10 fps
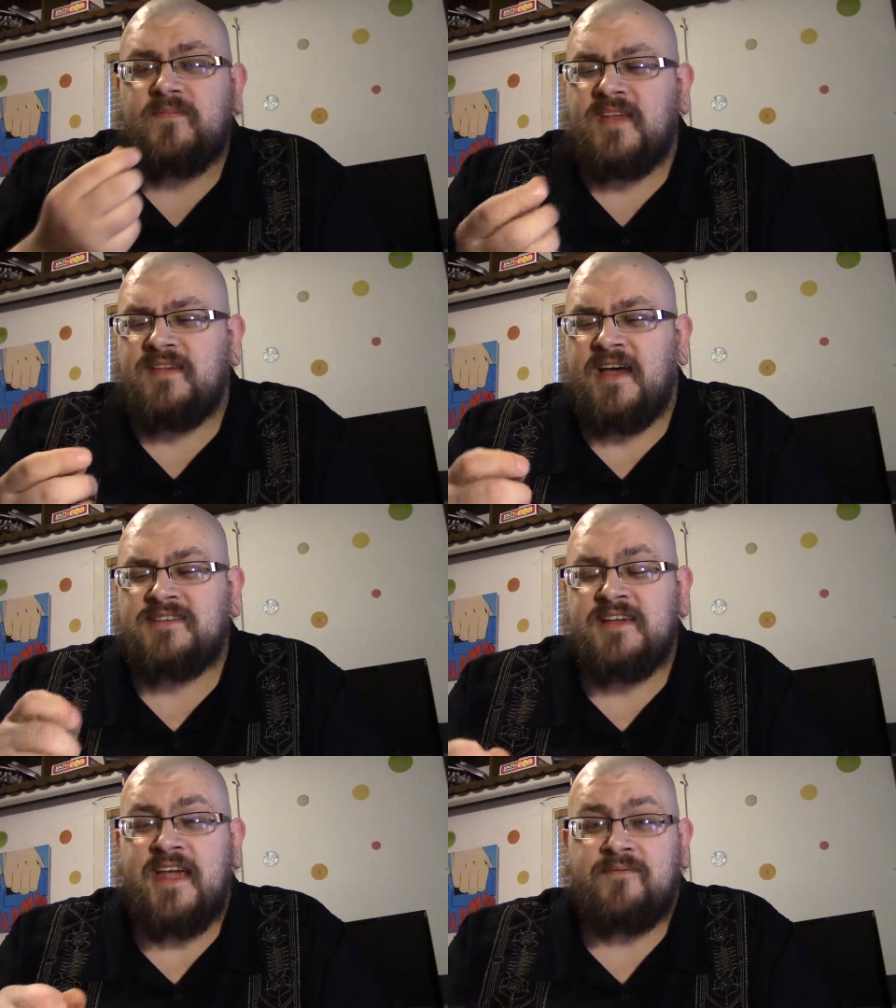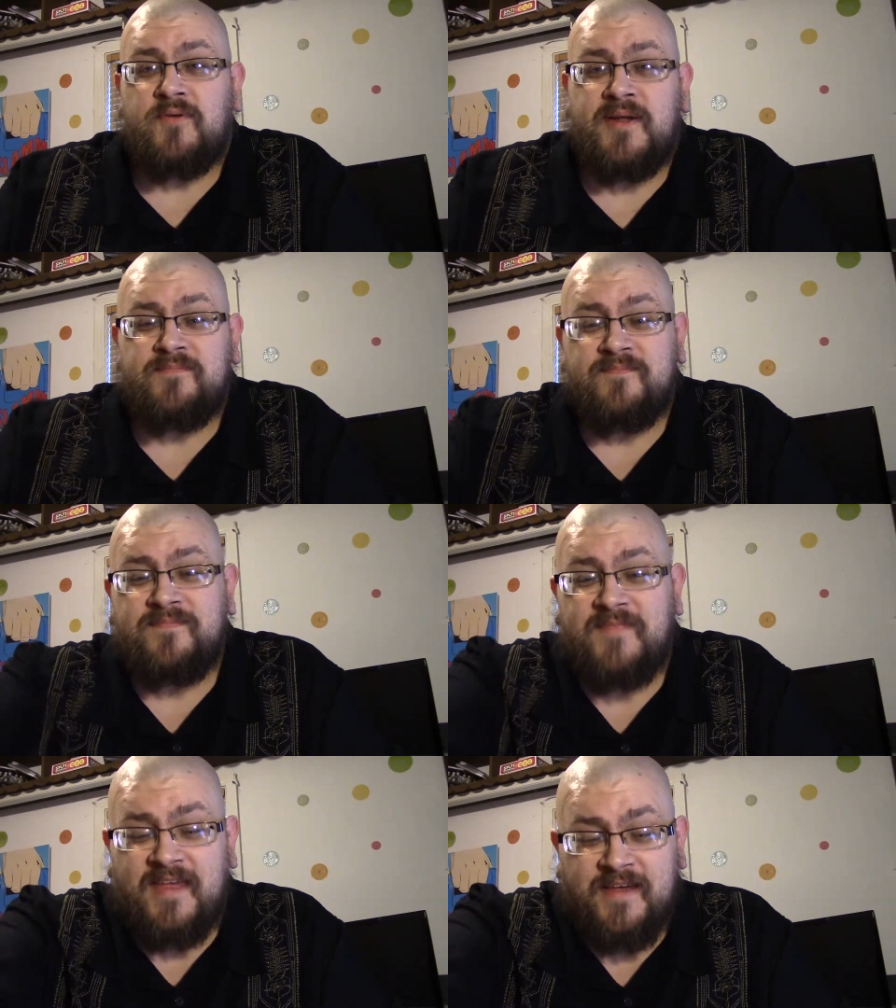Nice and camphory.
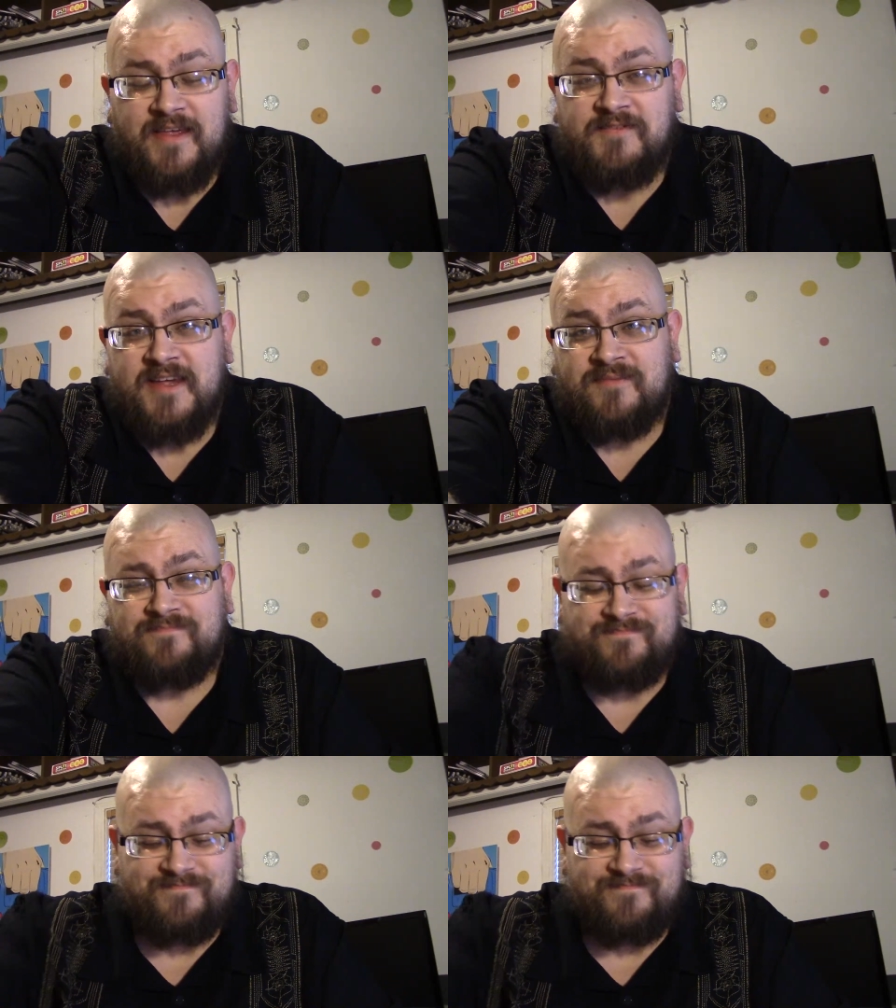And now that I've taken